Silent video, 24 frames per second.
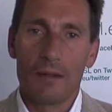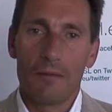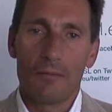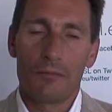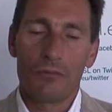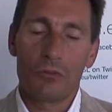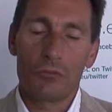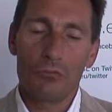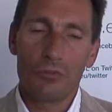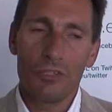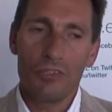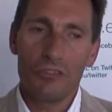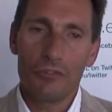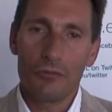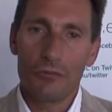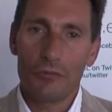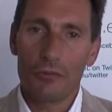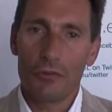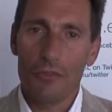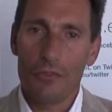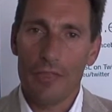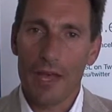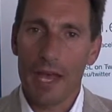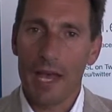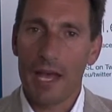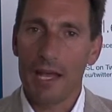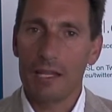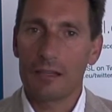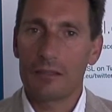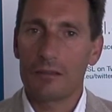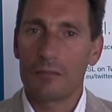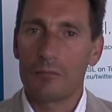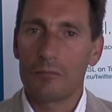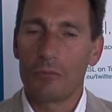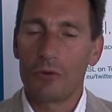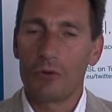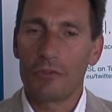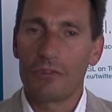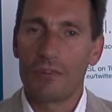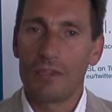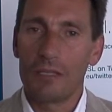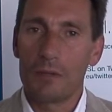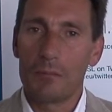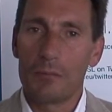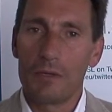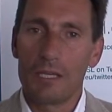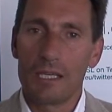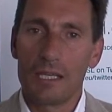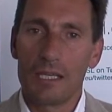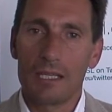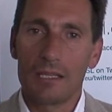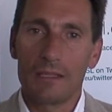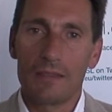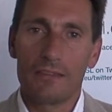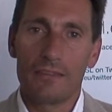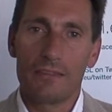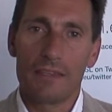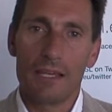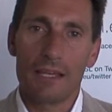And the reason for that mostly being is